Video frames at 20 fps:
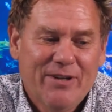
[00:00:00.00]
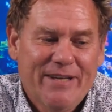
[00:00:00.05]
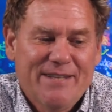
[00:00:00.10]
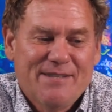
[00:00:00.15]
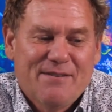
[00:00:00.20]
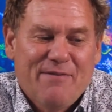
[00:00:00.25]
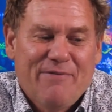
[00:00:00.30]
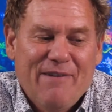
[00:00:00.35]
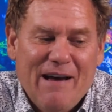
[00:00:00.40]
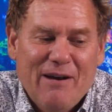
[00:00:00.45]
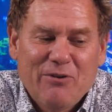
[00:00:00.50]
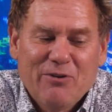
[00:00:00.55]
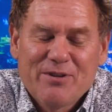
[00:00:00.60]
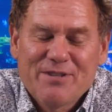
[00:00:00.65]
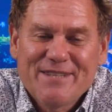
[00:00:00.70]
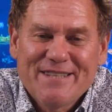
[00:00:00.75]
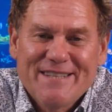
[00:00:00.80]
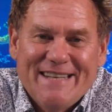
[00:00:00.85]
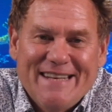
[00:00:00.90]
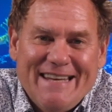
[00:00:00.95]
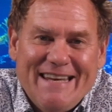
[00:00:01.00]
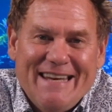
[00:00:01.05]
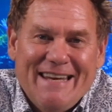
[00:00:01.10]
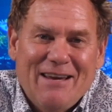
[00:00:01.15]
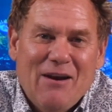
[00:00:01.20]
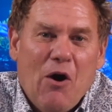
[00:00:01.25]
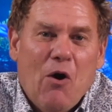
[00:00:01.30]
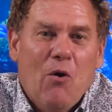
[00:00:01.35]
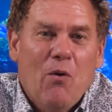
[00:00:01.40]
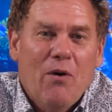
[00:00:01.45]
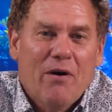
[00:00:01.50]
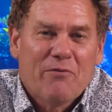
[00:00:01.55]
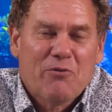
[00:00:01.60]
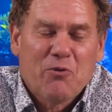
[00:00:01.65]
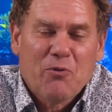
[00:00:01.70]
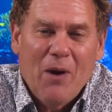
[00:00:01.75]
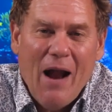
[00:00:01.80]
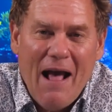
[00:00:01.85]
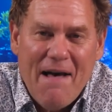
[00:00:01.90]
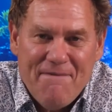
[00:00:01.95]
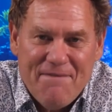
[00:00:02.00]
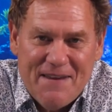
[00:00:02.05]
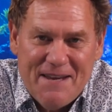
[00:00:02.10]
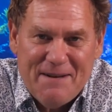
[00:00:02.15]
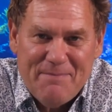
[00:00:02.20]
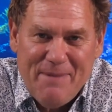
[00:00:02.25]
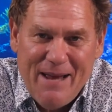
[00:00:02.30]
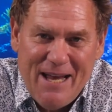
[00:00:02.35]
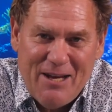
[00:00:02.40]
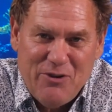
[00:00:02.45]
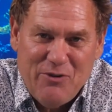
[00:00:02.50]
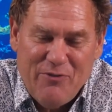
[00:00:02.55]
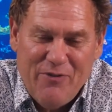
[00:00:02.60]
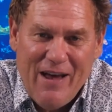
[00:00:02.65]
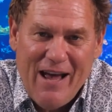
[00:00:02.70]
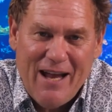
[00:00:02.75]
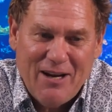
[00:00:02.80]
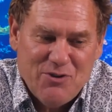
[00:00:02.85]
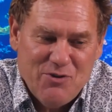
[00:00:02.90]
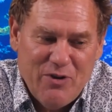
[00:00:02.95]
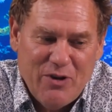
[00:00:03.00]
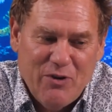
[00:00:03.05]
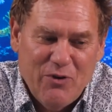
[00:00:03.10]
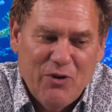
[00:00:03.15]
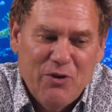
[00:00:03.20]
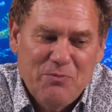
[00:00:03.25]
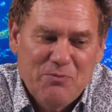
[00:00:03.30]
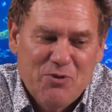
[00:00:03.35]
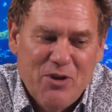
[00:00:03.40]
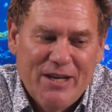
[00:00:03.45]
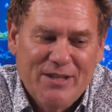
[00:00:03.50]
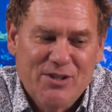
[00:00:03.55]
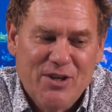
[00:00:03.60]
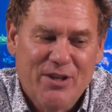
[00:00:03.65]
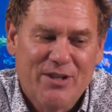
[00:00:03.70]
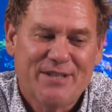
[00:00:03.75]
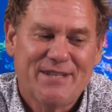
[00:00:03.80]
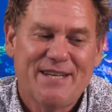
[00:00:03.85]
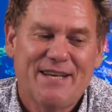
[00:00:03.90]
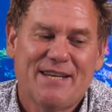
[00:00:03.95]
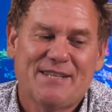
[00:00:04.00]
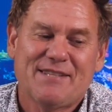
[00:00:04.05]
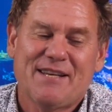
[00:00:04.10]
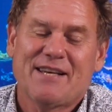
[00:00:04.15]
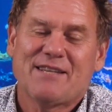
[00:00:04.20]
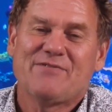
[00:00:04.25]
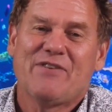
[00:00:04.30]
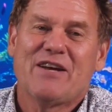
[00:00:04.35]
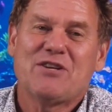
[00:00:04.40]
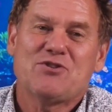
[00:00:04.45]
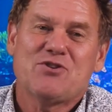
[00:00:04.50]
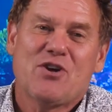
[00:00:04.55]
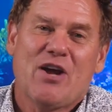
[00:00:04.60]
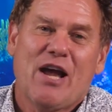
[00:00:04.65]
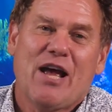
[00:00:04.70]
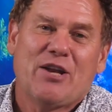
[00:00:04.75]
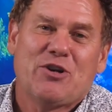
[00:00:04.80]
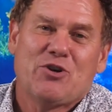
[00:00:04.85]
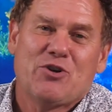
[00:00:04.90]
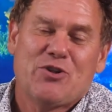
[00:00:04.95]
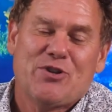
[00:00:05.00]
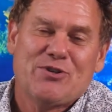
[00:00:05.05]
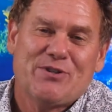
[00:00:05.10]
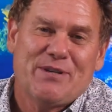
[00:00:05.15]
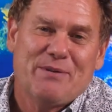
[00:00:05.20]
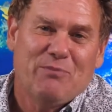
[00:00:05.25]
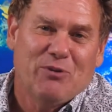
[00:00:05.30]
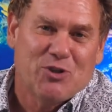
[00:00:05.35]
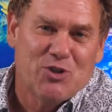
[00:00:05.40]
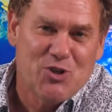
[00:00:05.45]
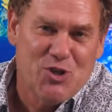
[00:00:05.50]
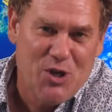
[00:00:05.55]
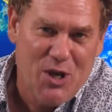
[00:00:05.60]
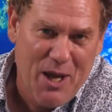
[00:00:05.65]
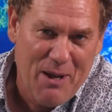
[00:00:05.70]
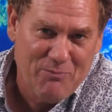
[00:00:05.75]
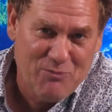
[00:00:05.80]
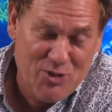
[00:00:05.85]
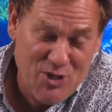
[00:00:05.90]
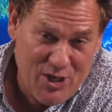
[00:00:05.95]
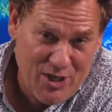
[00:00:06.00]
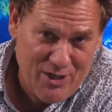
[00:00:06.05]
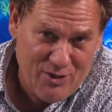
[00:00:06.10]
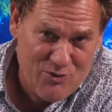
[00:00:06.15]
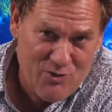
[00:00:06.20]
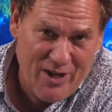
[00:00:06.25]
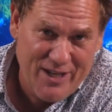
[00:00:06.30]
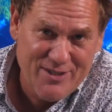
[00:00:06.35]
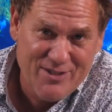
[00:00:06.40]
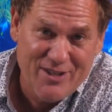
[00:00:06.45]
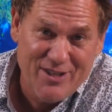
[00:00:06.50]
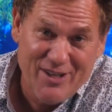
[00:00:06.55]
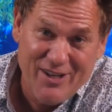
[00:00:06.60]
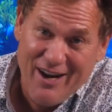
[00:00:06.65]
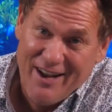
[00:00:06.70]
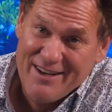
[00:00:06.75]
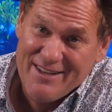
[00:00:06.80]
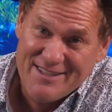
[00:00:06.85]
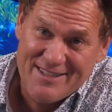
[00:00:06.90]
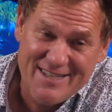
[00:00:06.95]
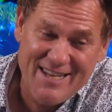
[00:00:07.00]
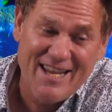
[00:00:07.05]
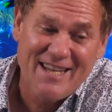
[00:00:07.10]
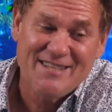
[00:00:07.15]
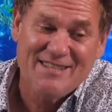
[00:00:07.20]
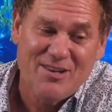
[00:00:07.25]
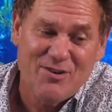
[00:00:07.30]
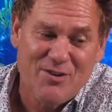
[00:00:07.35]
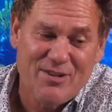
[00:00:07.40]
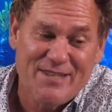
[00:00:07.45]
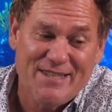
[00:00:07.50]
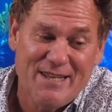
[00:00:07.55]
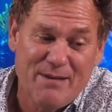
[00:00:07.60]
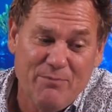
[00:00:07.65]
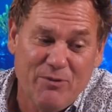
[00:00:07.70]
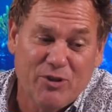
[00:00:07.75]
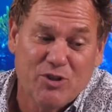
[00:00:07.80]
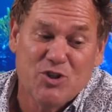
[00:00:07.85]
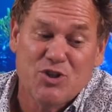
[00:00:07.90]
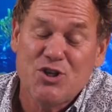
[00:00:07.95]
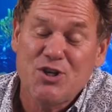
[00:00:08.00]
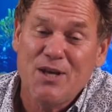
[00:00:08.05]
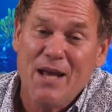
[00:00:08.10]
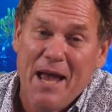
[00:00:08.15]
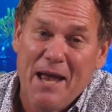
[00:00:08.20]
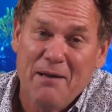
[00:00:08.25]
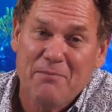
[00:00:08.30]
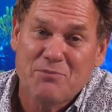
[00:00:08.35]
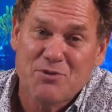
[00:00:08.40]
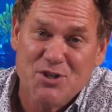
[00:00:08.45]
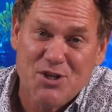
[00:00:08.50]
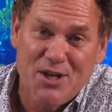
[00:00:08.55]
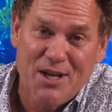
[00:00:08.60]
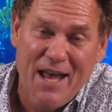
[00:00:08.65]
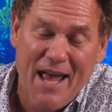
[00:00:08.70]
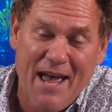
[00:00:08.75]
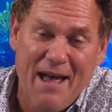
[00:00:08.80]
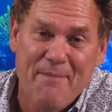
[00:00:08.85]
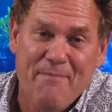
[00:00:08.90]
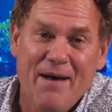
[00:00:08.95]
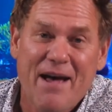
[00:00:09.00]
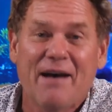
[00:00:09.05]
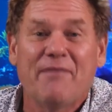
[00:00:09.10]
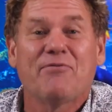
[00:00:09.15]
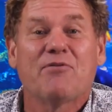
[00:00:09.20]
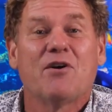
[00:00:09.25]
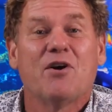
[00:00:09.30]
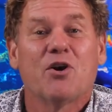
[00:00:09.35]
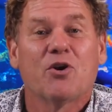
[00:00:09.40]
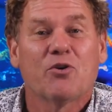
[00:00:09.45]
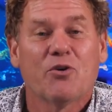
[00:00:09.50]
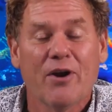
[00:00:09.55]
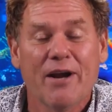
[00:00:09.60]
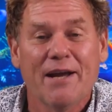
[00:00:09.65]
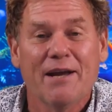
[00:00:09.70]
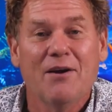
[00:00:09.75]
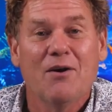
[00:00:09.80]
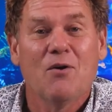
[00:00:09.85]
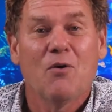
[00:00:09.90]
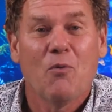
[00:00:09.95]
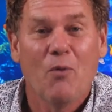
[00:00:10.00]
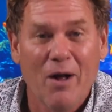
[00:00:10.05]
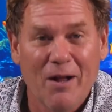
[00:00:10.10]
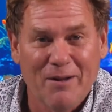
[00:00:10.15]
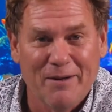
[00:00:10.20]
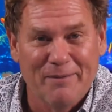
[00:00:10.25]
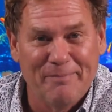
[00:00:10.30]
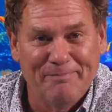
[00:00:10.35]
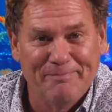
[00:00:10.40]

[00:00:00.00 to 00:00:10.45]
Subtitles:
He's the founder and CEO of Graphene Manufacturing Group, trades on the TSX Venture under the symbol GMG and trades in the United States under the symbol GMGMF. Craig, welcome.